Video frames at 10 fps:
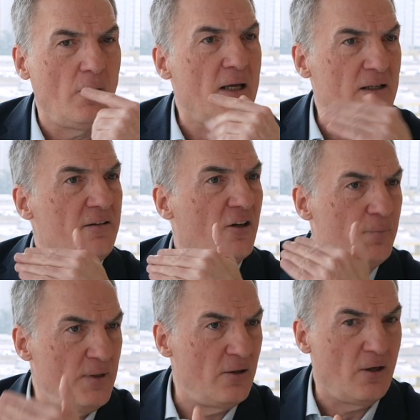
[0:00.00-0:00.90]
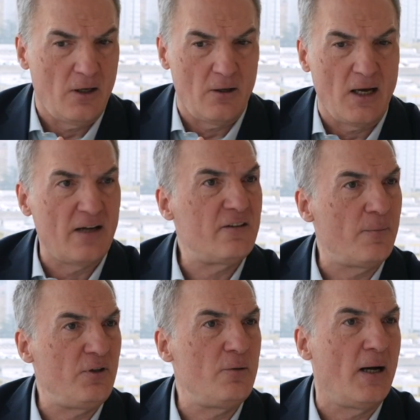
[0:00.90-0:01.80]
and it has been
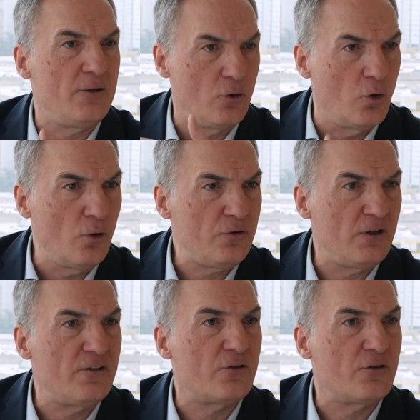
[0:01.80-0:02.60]
accepted by the court. It's